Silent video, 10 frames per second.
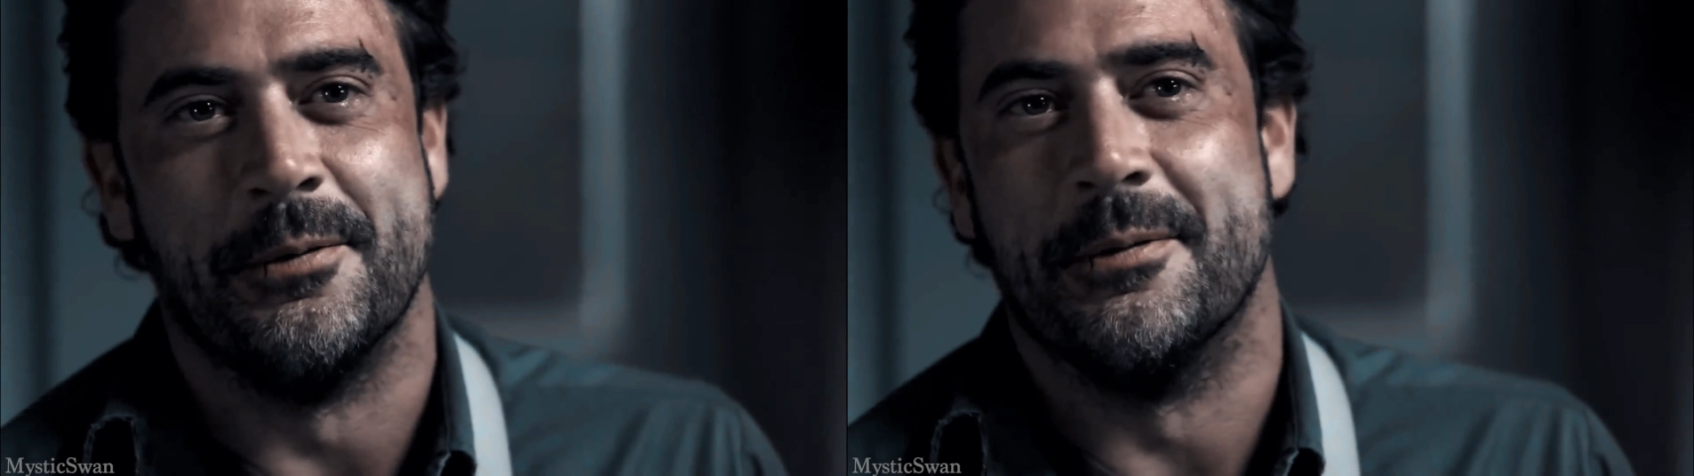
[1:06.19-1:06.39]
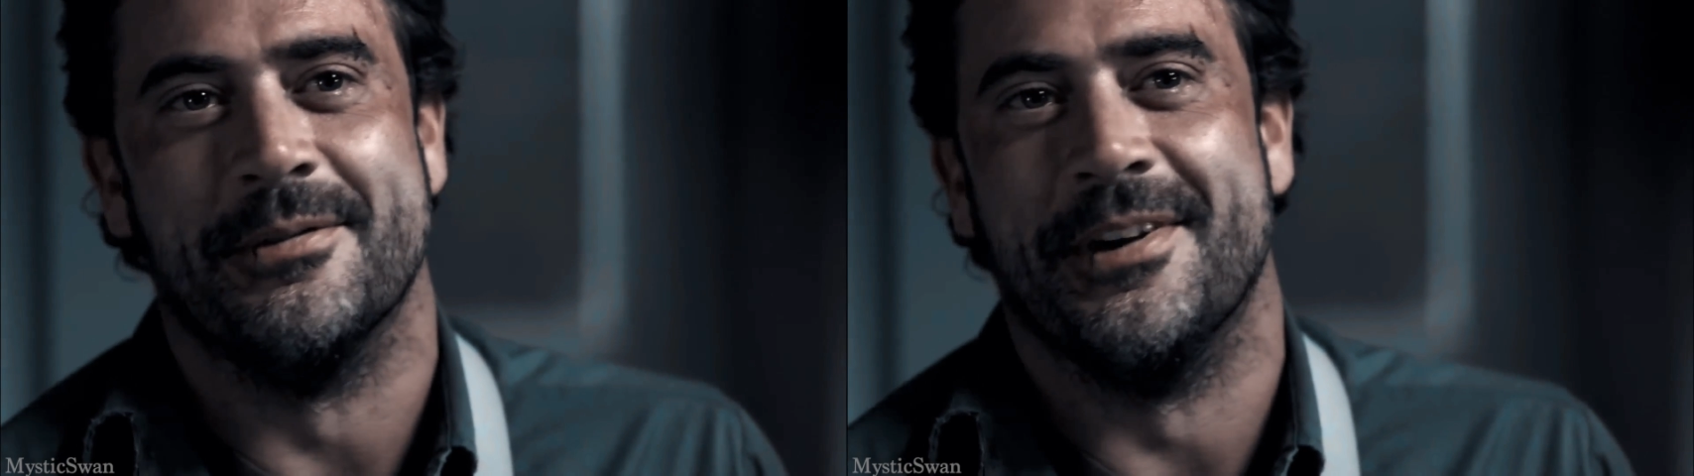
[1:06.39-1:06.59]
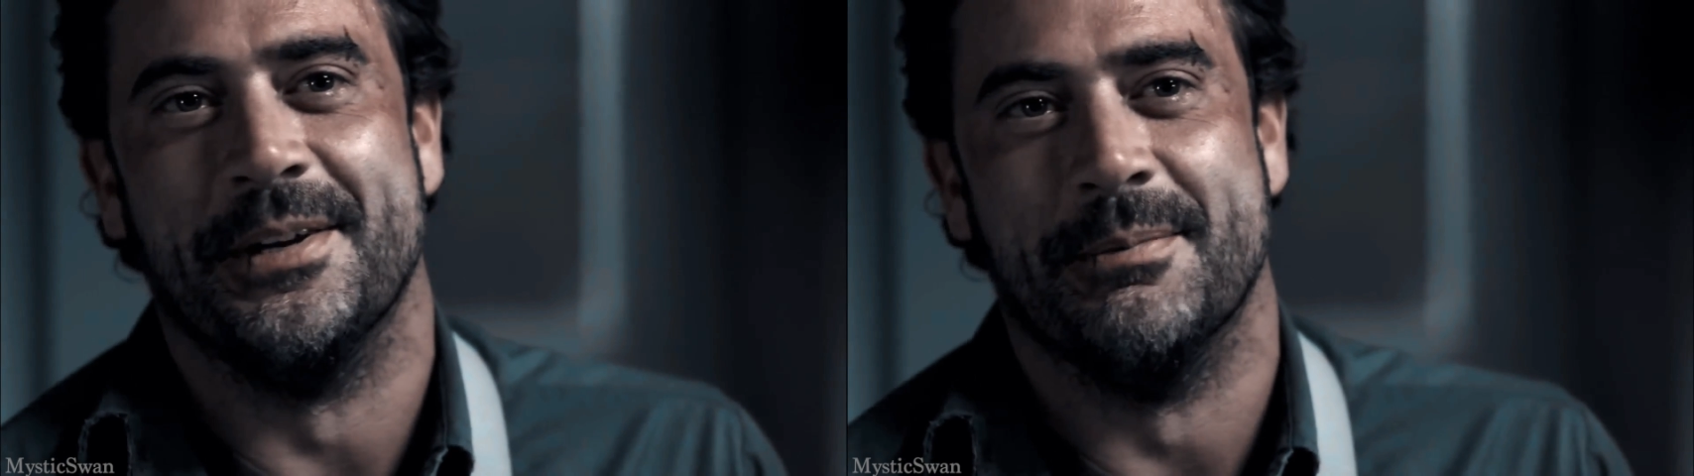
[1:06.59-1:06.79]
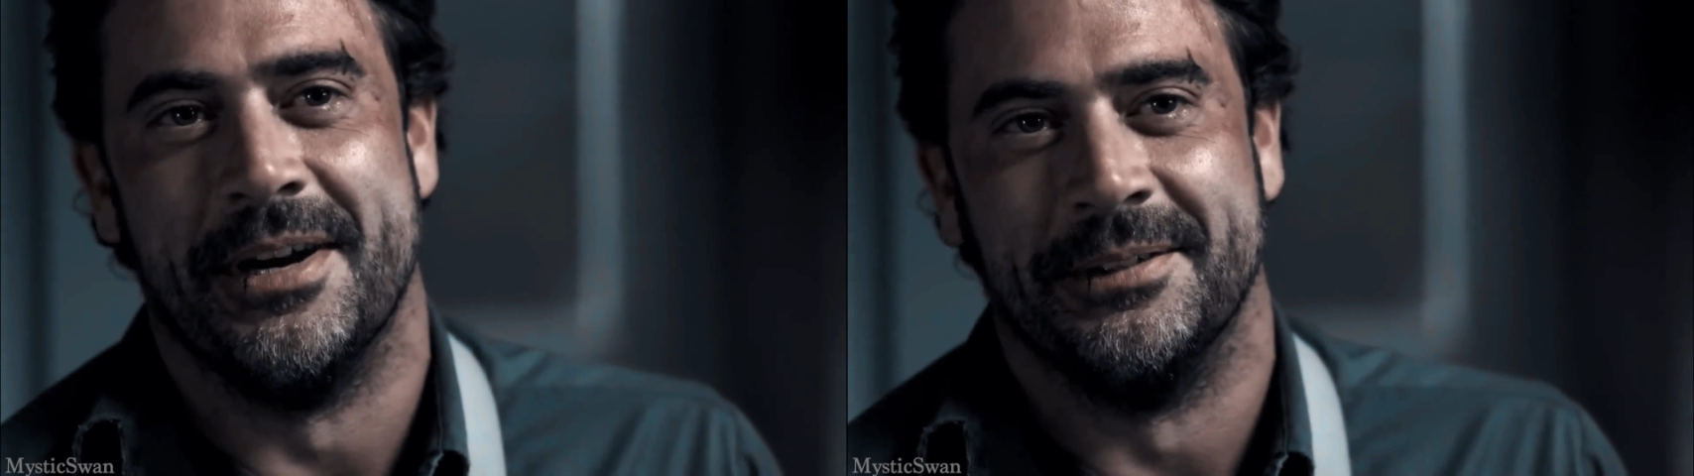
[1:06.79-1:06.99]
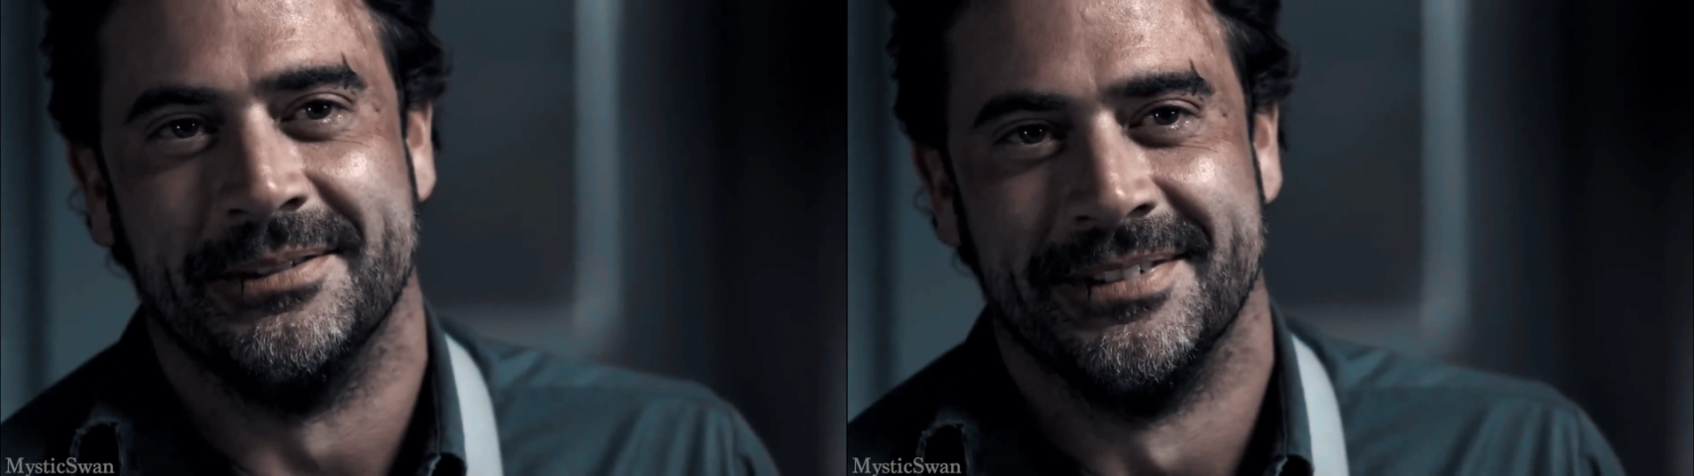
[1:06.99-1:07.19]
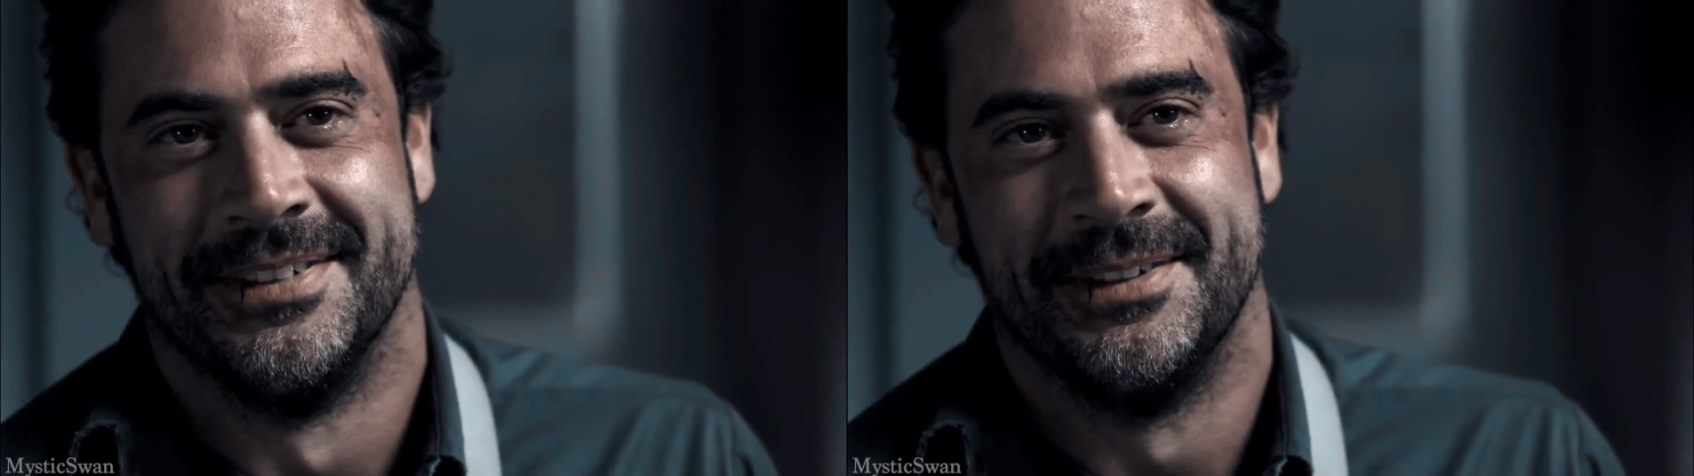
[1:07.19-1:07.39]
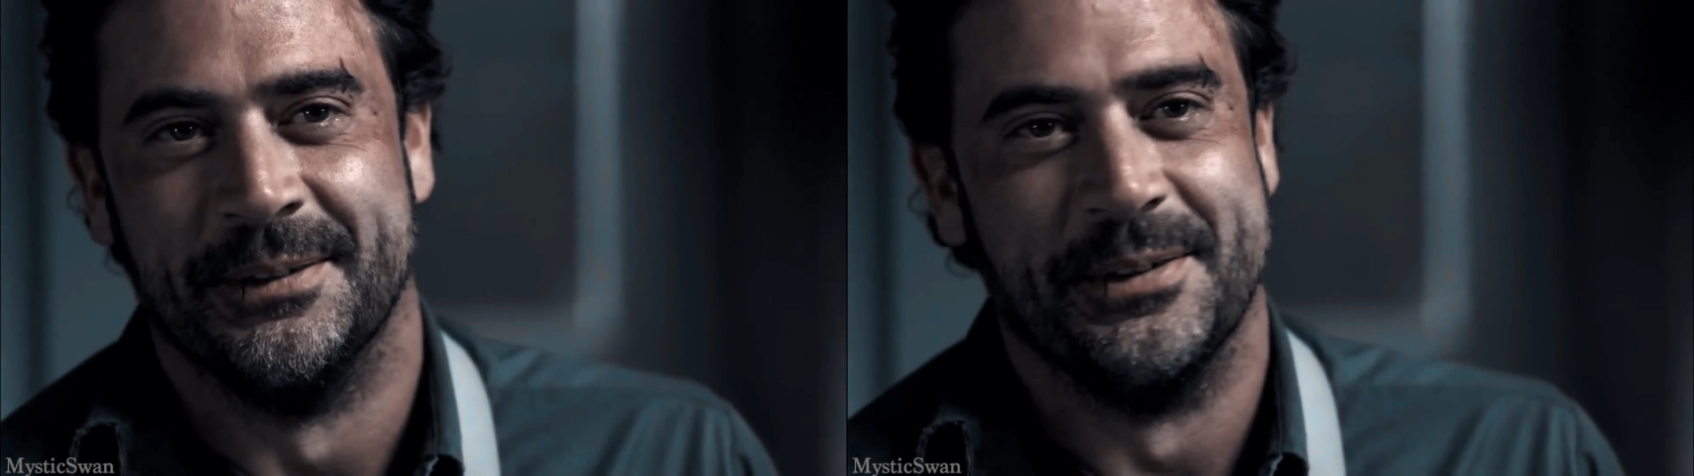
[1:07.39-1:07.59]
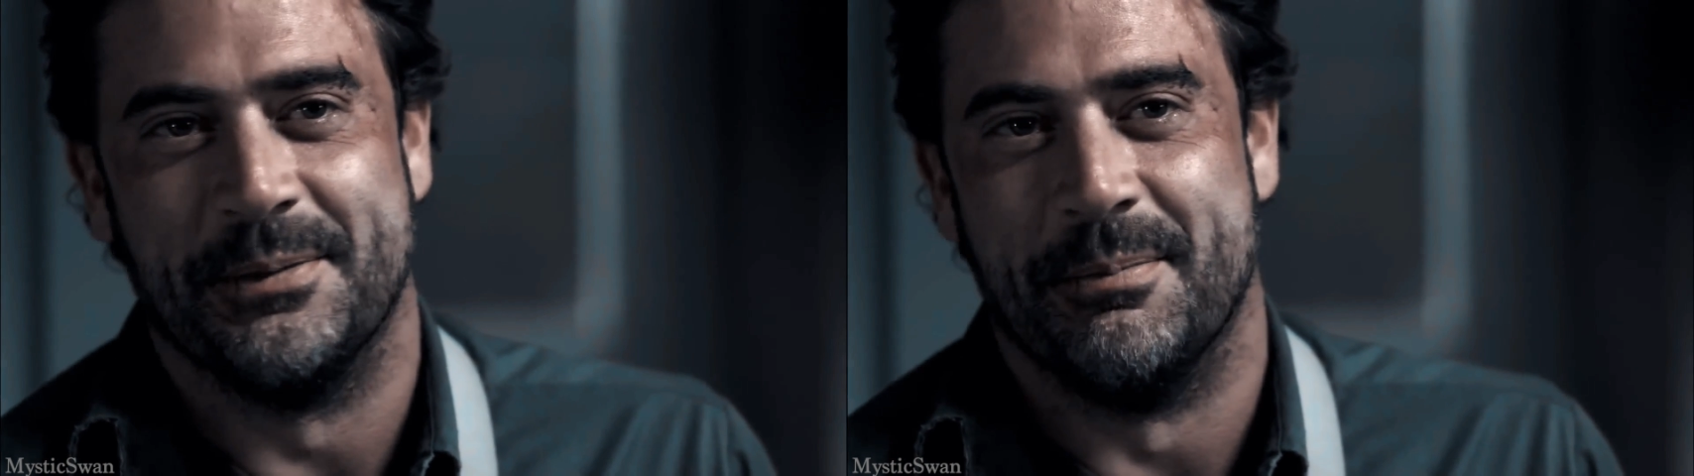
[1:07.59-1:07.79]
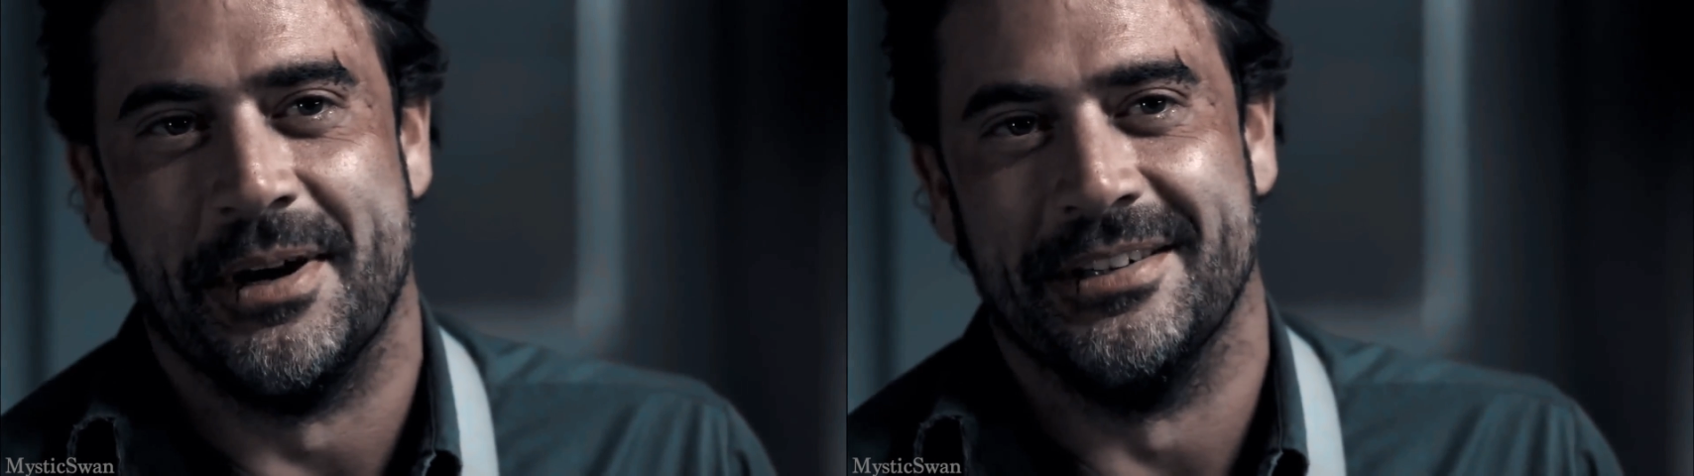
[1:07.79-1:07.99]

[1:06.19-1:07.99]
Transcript: know what we're fighting about. We're just